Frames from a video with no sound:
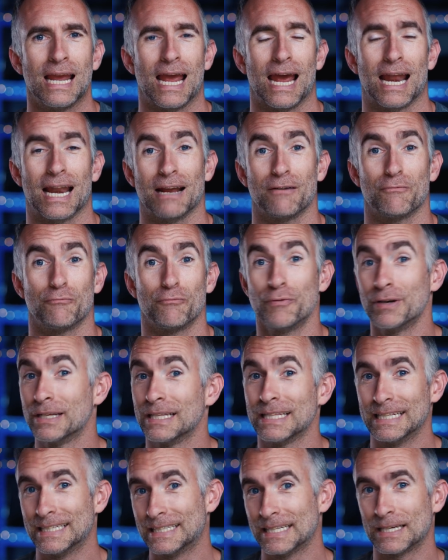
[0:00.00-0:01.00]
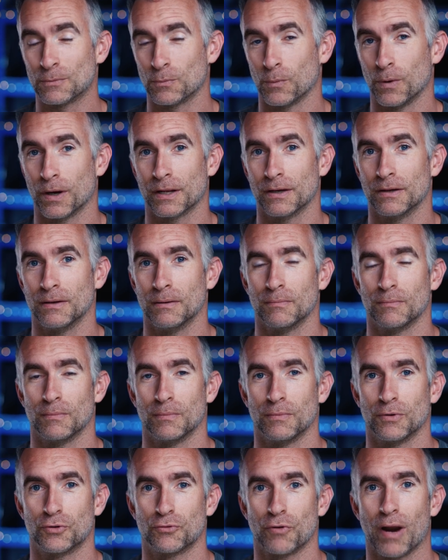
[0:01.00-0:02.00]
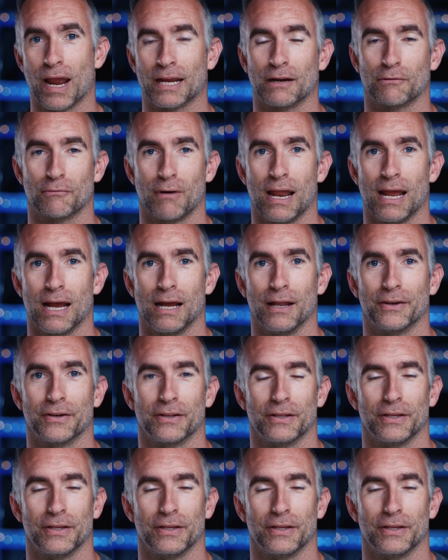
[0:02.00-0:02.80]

and I really didn't want to drag around,